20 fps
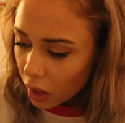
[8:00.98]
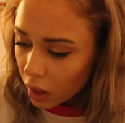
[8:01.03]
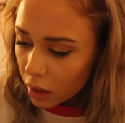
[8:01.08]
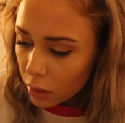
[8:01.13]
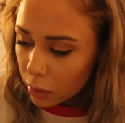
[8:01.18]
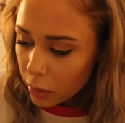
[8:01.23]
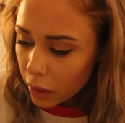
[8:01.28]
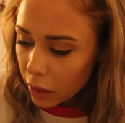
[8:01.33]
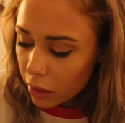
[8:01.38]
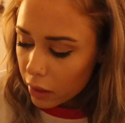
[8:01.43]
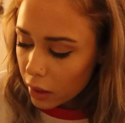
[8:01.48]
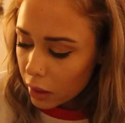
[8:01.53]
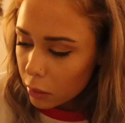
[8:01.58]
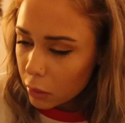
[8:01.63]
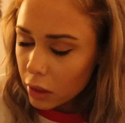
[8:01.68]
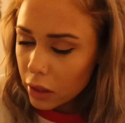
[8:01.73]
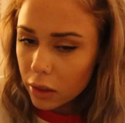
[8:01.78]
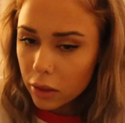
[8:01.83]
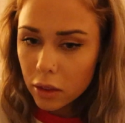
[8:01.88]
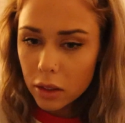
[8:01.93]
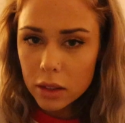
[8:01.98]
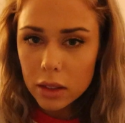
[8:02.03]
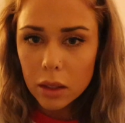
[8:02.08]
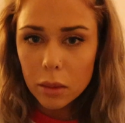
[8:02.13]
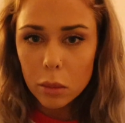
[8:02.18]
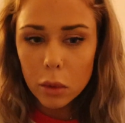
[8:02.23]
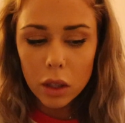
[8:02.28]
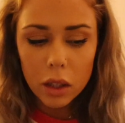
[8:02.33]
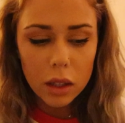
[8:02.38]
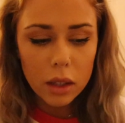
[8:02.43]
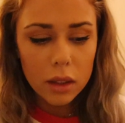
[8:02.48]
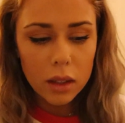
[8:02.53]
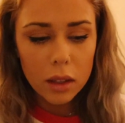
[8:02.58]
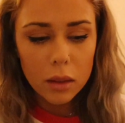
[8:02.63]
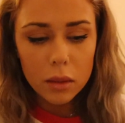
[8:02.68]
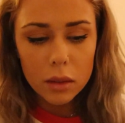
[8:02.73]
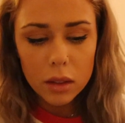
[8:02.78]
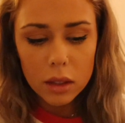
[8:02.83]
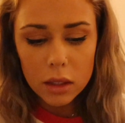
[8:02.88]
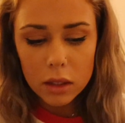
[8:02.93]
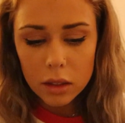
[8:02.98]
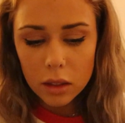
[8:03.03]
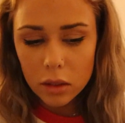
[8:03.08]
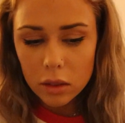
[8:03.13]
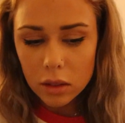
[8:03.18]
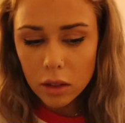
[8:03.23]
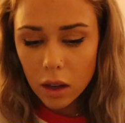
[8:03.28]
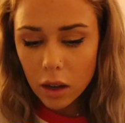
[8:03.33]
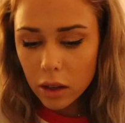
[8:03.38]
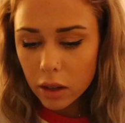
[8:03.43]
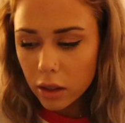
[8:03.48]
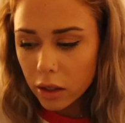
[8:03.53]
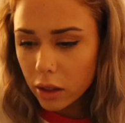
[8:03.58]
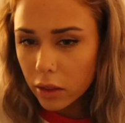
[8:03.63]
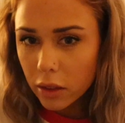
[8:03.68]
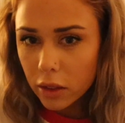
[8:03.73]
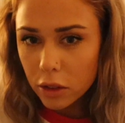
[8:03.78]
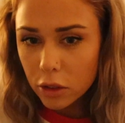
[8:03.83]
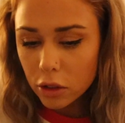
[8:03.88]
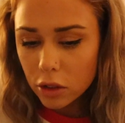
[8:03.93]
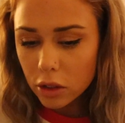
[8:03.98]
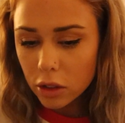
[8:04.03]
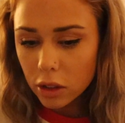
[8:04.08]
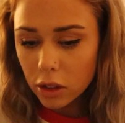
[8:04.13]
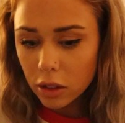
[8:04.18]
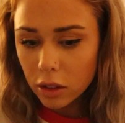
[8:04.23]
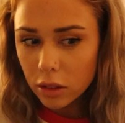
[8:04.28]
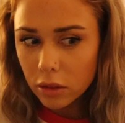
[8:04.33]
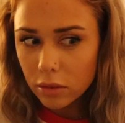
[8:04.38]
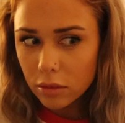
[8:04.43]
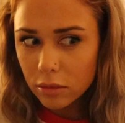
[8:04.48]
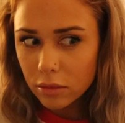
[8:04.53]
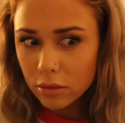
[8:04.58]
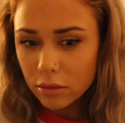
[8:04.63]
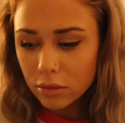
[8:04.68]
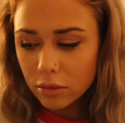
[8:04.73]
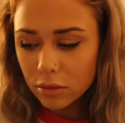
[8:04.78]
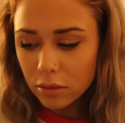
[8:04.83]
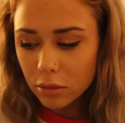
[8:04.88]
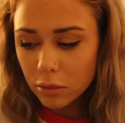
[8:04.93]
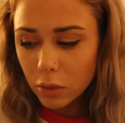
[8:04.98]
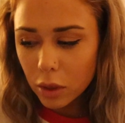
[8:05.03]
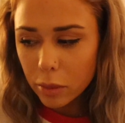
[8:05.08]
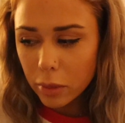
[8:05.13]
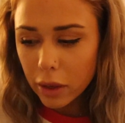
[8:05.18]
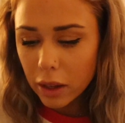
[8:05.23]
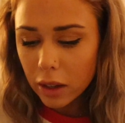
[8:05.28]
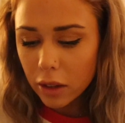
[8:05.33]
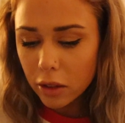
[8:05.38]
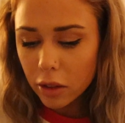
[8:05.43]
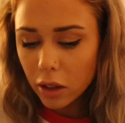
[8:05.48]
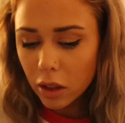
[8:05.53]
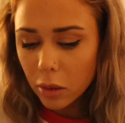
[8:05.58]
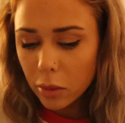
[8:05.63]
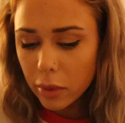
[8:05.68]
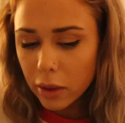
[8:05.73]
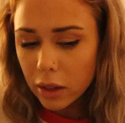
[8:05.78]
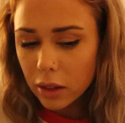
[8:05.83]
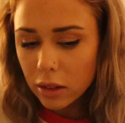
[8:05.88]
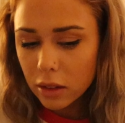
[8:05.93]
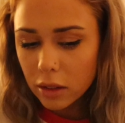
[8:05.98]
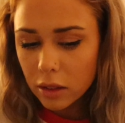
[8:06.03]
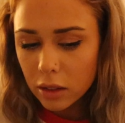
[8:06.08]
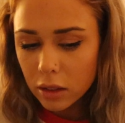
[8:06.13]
and meowed at me and looked at me, and then Disco saw her and then she went back under the bed.